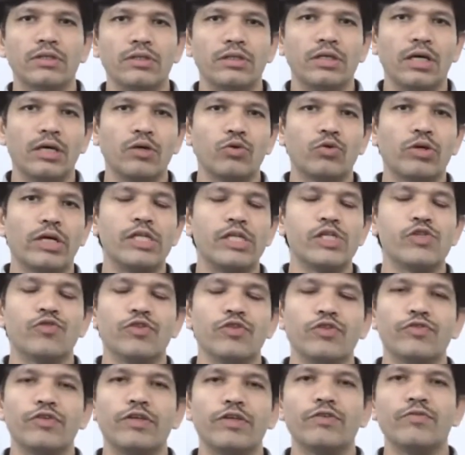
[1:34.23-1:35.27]
Now
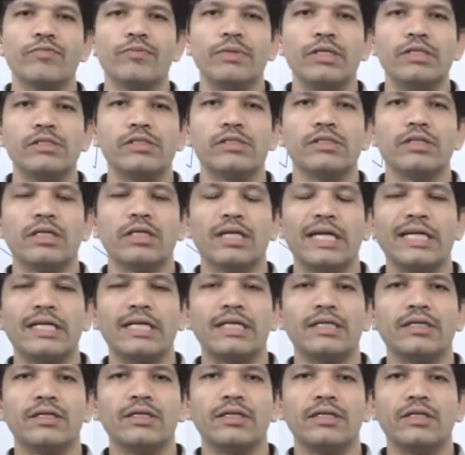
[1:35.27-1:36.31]
transverse wave means the
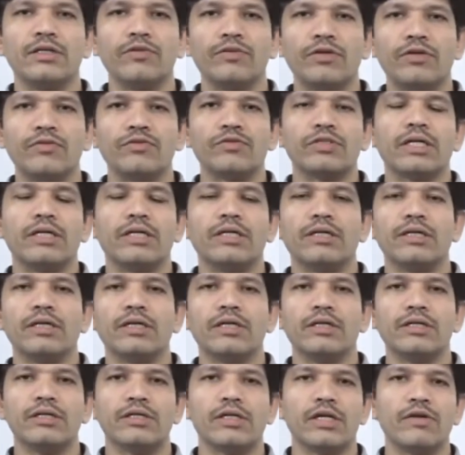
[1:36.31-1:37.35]
light waves can
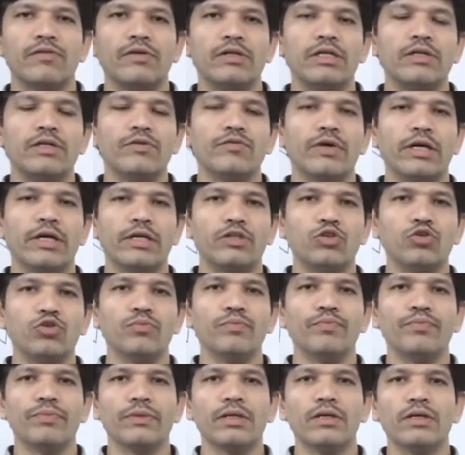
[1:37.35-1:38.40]
travel in
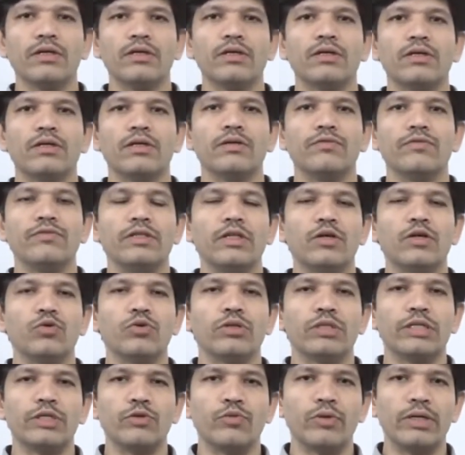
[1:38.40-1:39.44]
vacuum
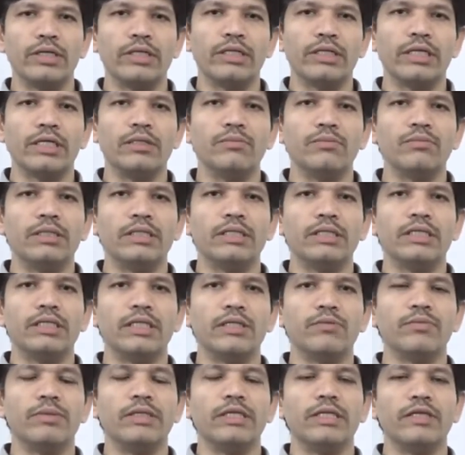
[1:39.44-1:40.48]
without requiring any
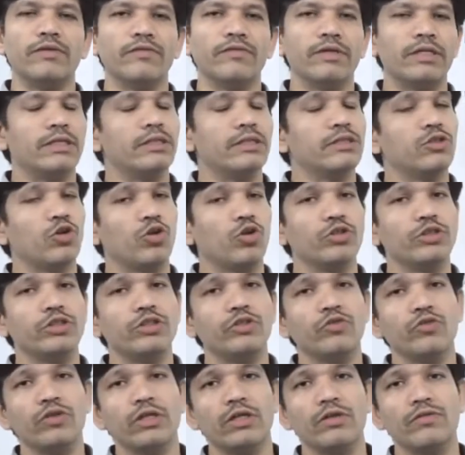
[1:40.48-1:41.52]
material medium, whereas
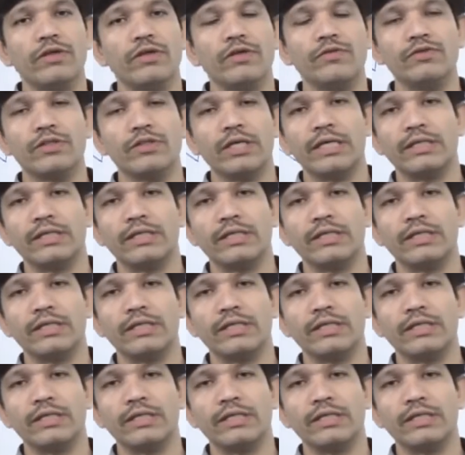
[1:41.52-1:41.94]
longitudinal waves,